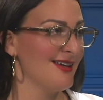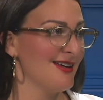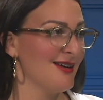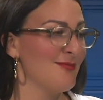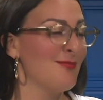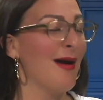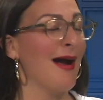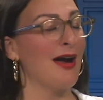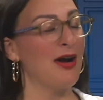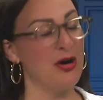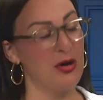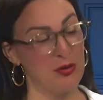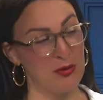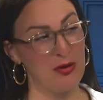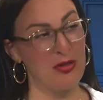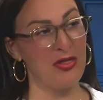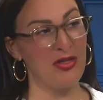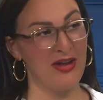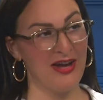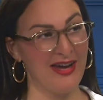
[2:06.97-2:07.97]
my own
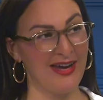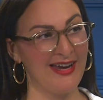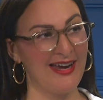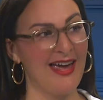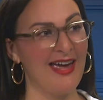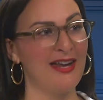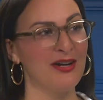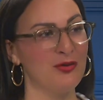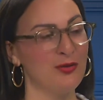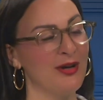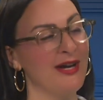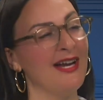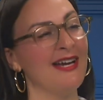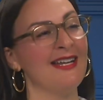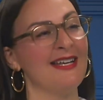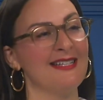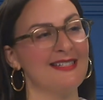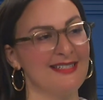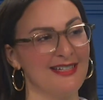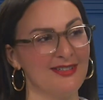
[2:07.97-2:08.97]
thing and
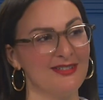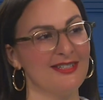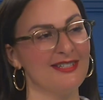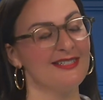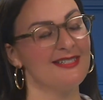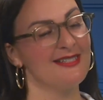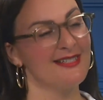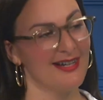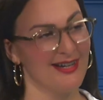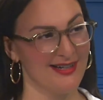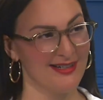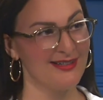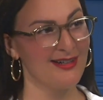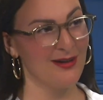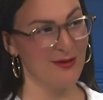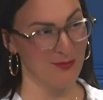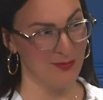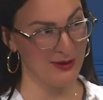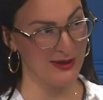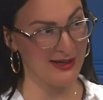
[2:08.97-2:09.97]
creating Zelda Design
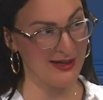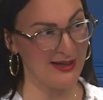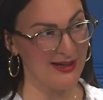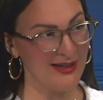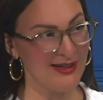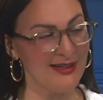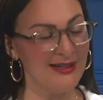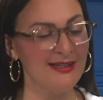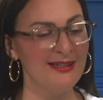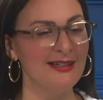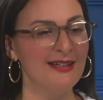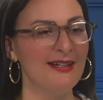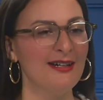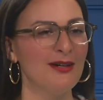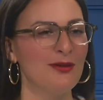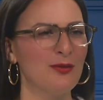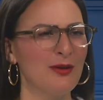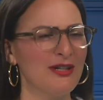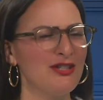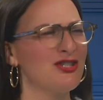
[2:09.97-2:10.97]
Company,
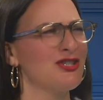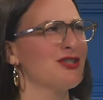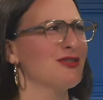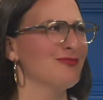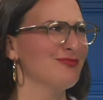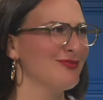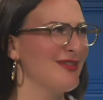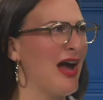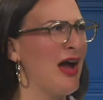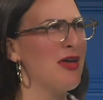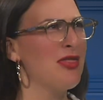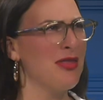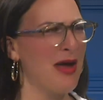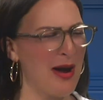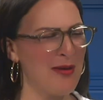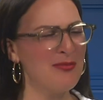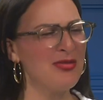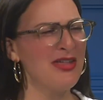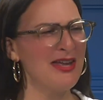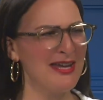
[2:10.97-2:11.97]
which
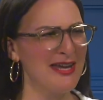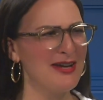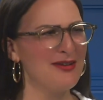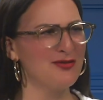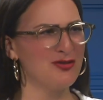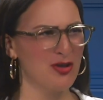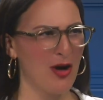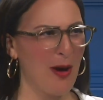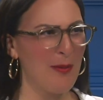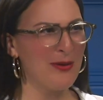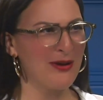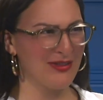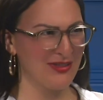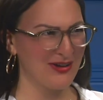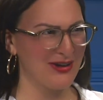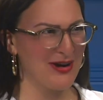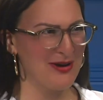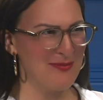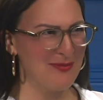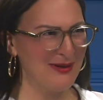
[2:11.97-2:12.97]
I'm thinking of dropping the
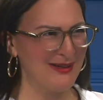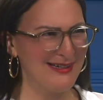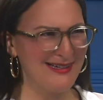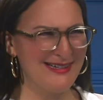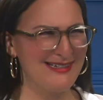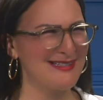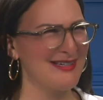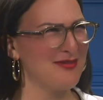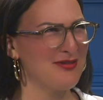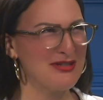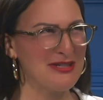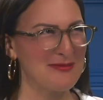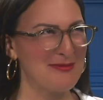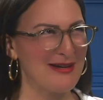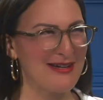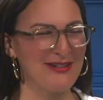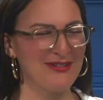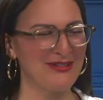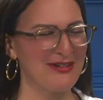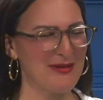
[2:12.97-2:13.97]
company because every time I
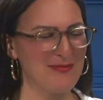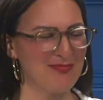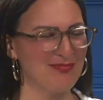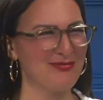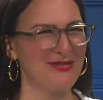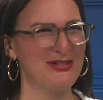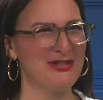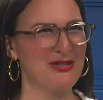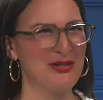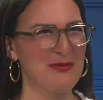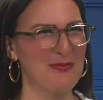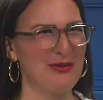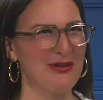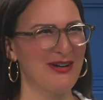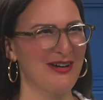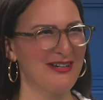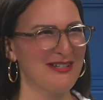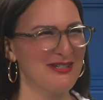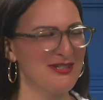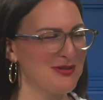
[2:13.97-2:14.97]
hear it, I'm super
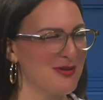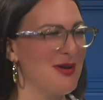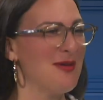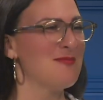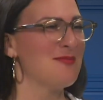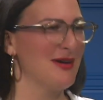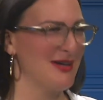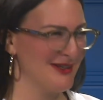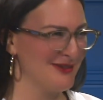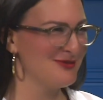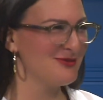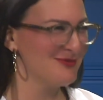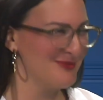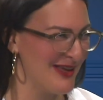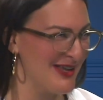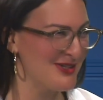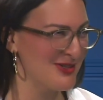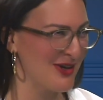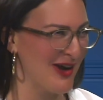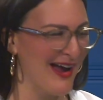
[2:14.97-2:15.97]
not into it, but
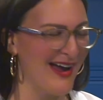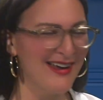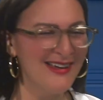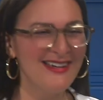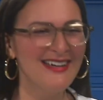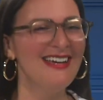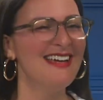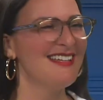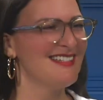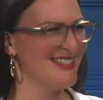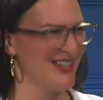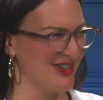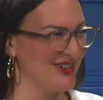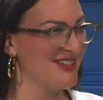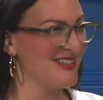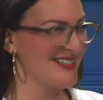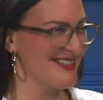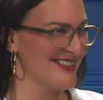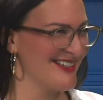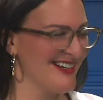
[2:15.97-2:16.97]
it's okay.
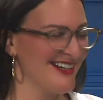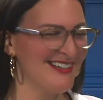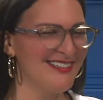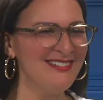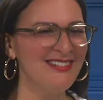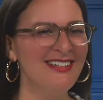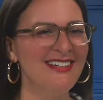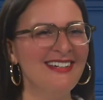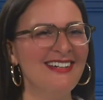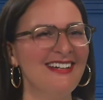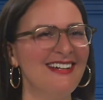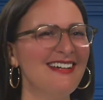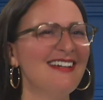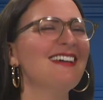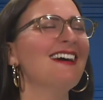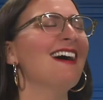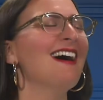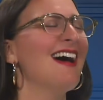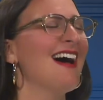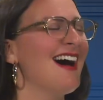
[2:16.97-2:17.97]
Zelda Design.
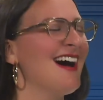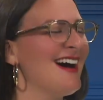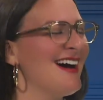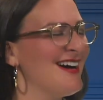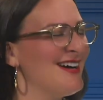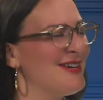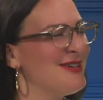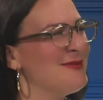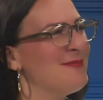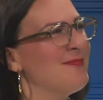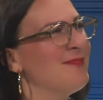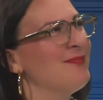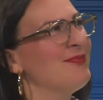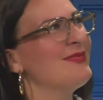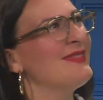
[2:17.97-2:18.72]
And